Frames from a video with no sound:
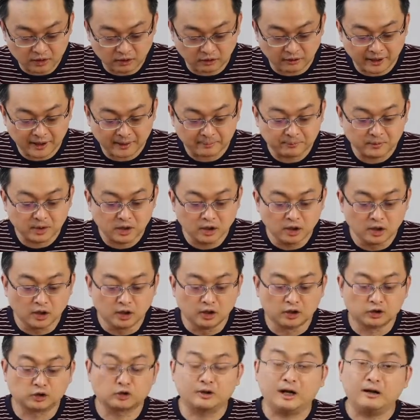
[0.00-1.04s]
All right.
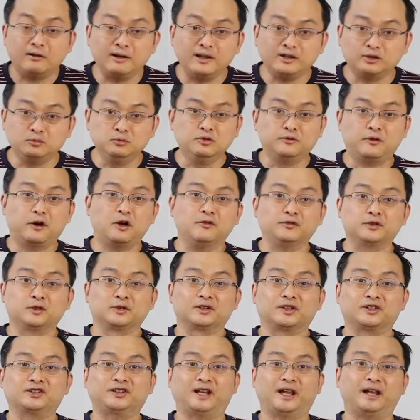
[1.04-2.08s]
So now let's move on
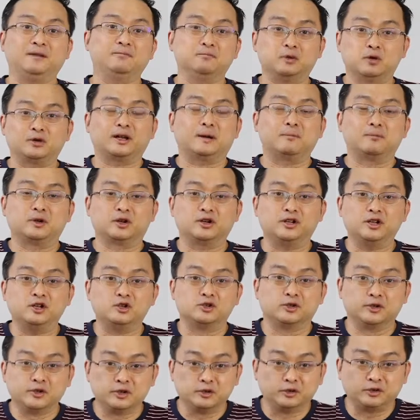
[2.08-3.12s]
to the second book that I'm going to
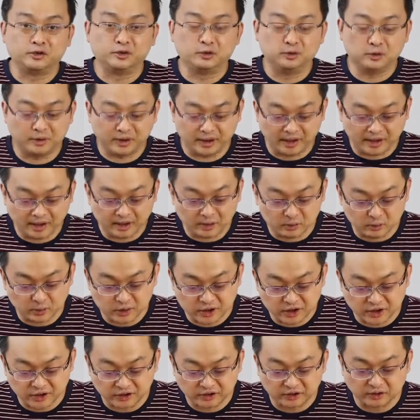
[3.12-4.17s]
introduce you today,
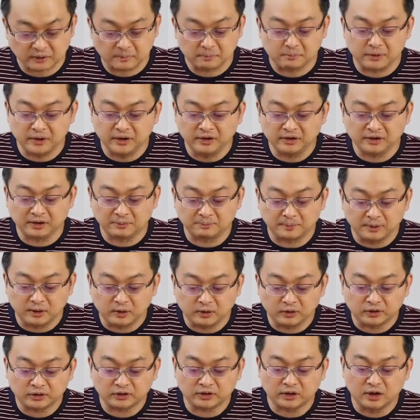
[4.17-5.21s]
which is
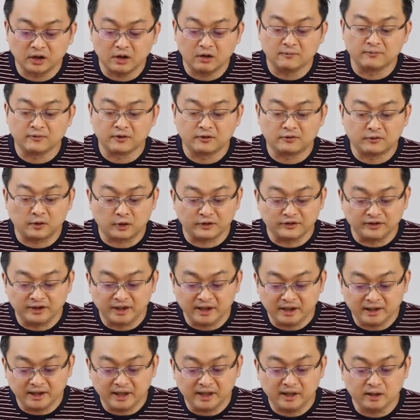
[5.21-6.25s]
Principles for
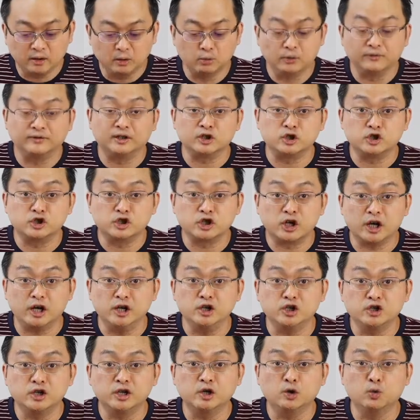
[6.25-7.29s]
Dealing with the
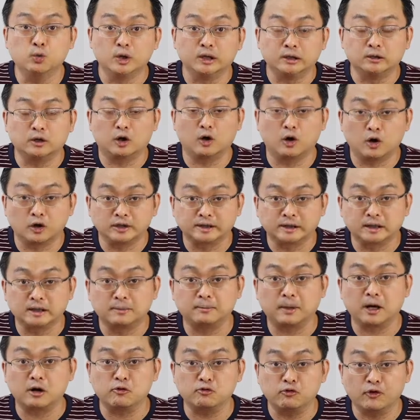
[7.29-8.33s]
Changing World Order
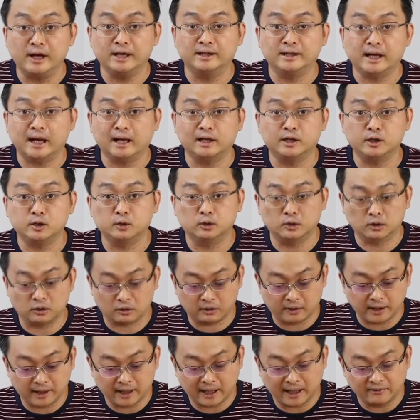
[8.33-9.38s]
by Ray Dalio.
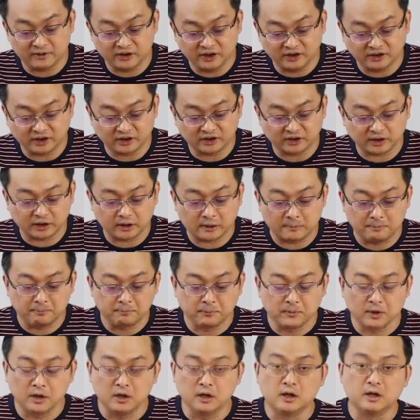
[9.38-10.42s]
All right. And this is a
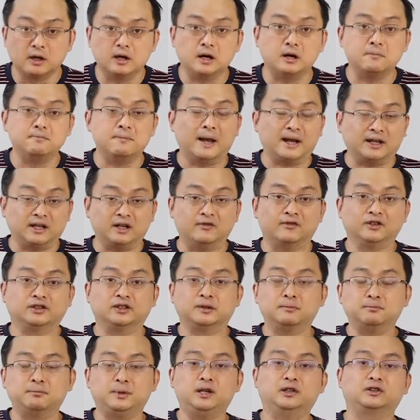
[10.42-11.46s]

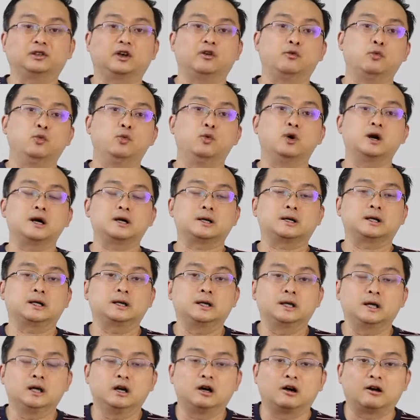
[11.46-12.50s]
magnificent piece of work.
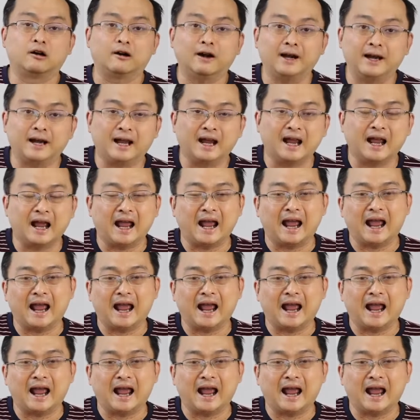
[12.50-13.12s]
All right.